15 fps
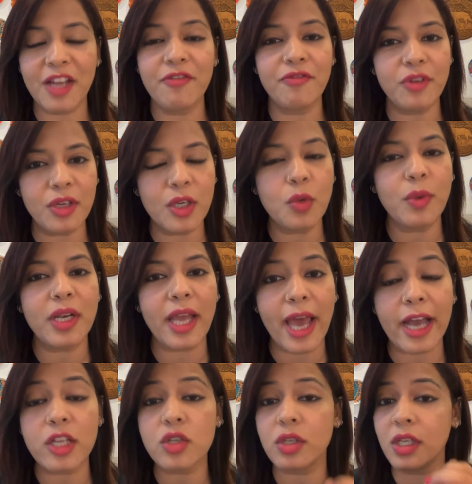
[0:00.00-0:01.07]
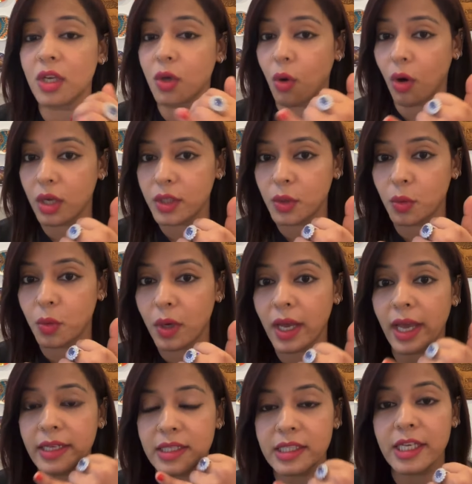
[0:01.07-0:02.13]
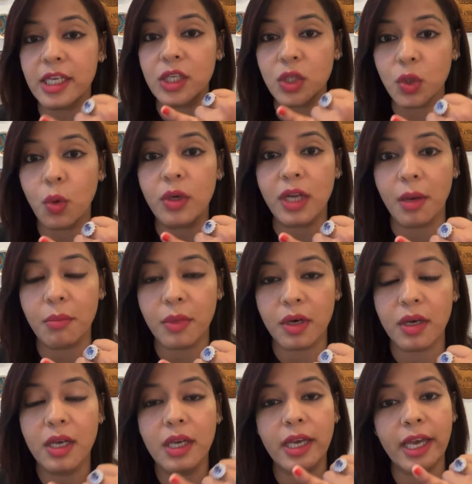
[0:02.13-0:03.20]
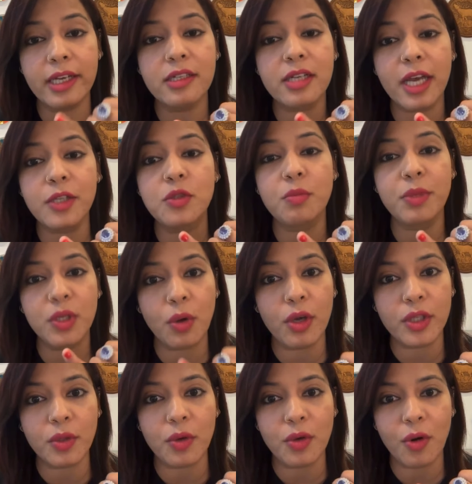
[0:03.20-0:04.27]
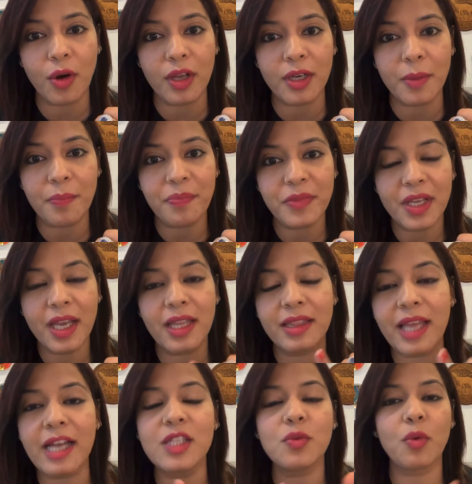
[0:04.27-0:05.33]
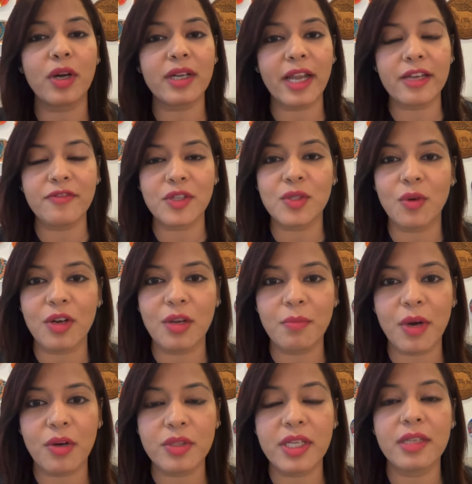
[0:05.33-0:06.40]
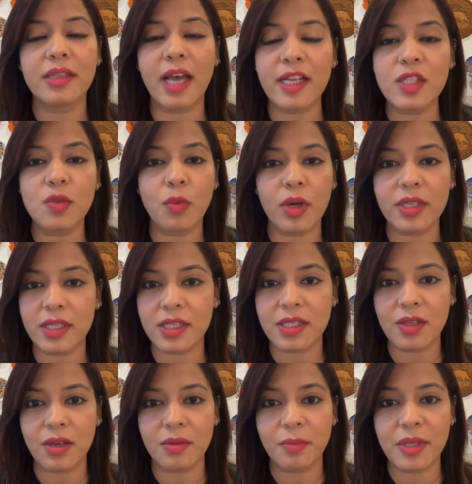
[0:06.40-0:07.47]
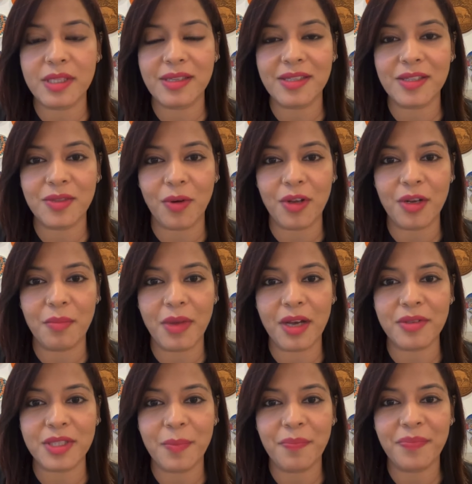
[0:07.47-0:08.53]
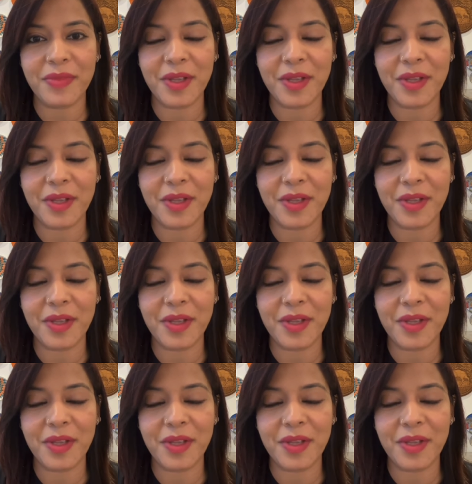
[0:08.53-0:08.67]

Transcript: And world will actually call you and take your number and try to be on your call. That's what life is all about. And that's what its business is all about.